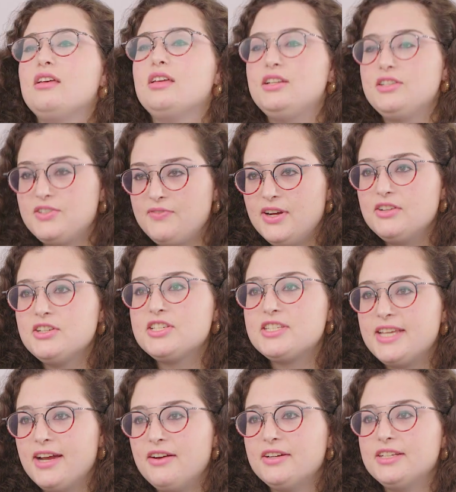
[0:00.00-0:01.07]
It is very
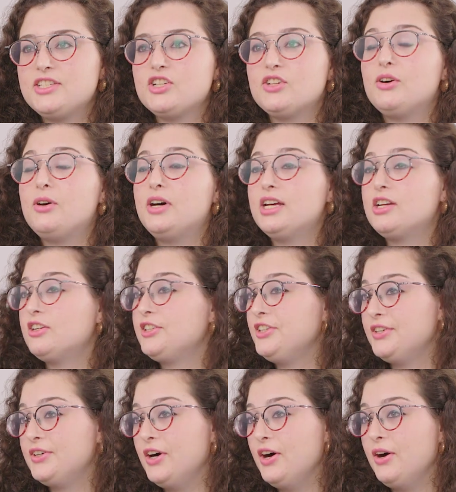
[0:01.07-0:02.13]
scary to go out on
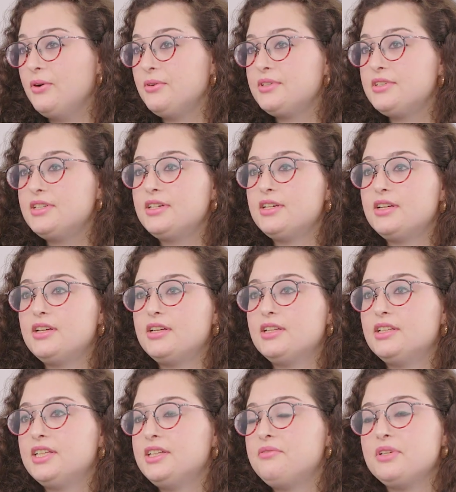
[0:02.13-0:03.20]
your own,
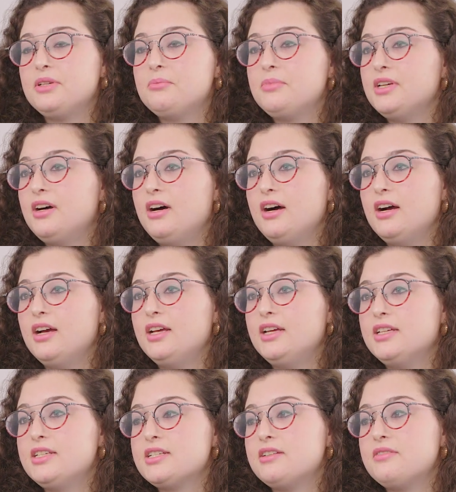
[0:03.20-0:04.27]
leaving
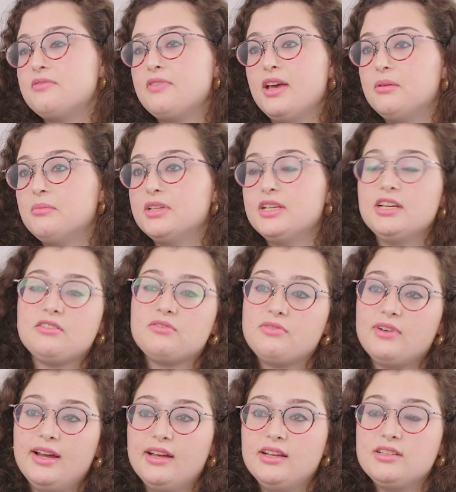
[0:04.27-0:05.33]
behind family and
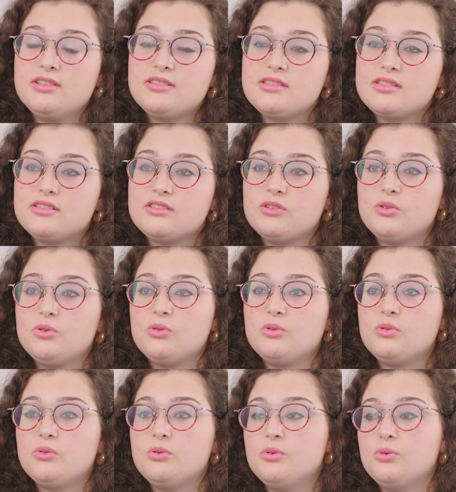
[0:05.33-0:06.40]
friends
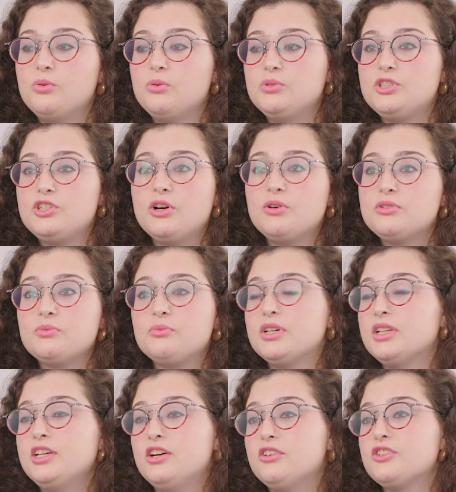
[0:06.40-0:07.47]
who don't
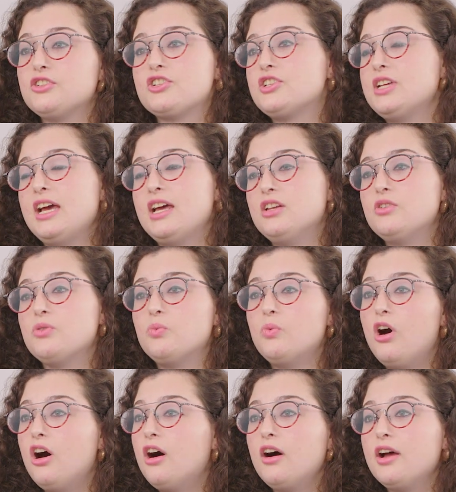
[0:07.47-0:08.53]
really understand
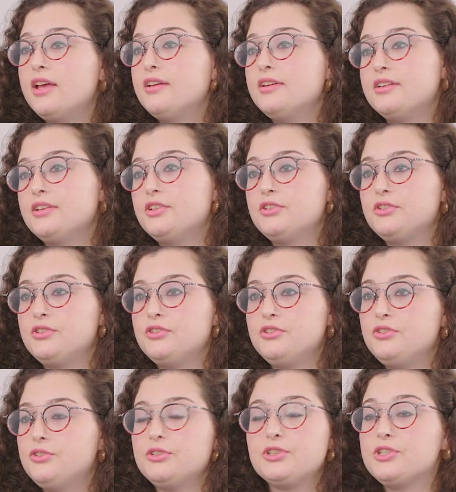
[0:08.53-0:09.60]
why
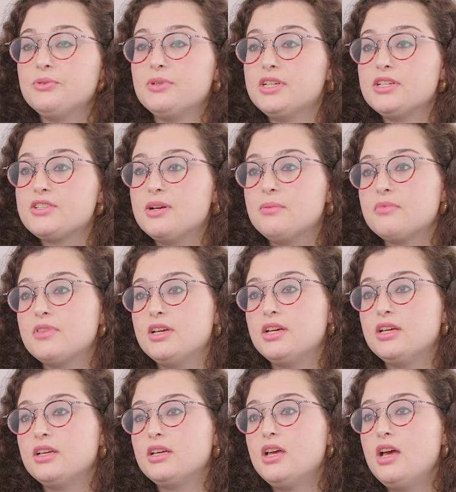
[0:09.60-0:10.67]
you're doing
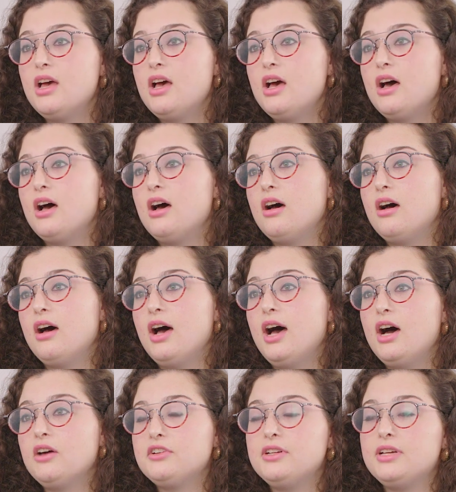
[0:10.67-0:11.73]
something,
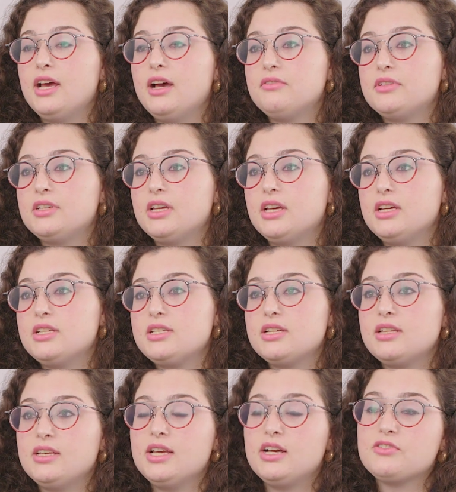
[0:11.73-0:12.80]
how to navigate
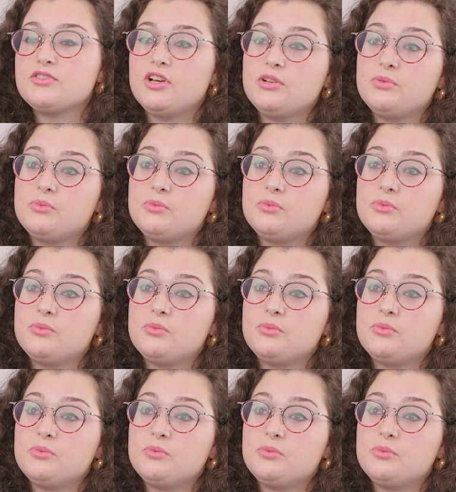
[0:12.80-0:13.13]
in the outside